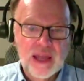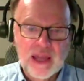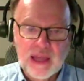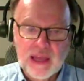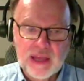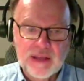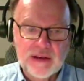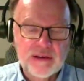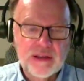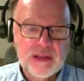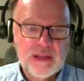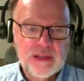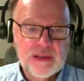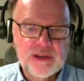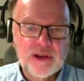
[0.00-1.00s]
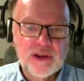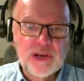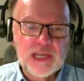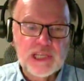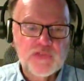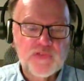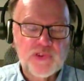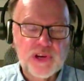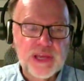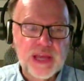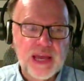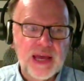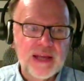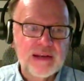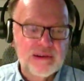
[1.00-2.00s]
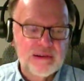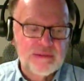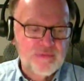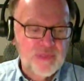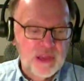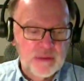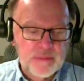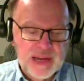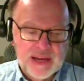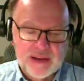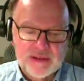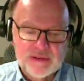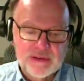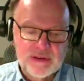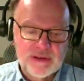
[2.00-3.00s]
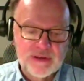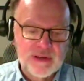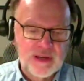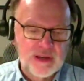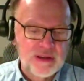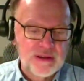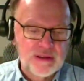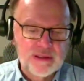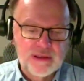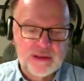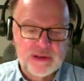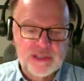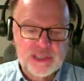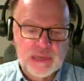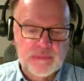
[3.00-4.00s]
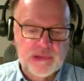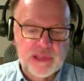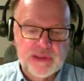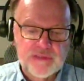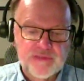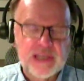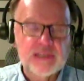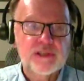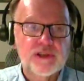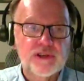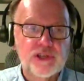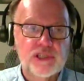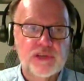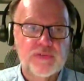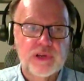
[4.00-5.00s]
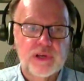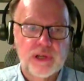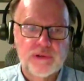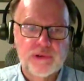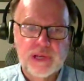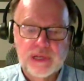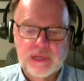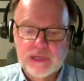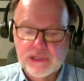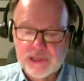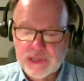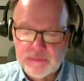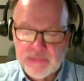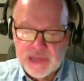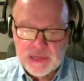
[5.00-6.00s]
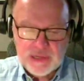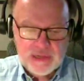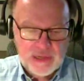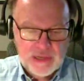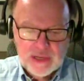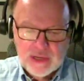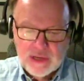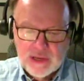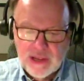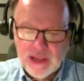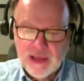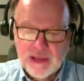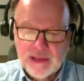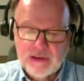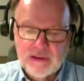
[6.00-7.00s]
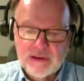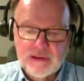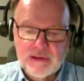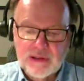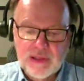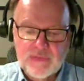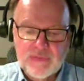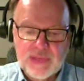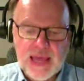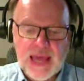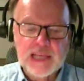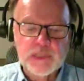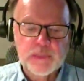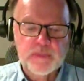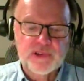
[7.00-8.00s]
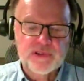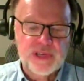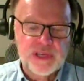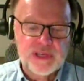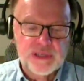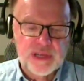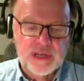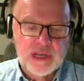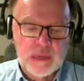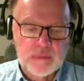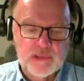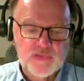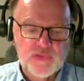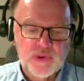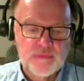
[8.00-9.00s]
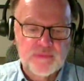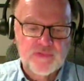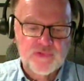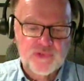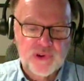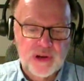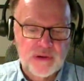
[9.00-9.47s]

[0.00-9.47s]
And, you know, let's forget about, you know, some of the vestiges of colonialism and the expertise that comes from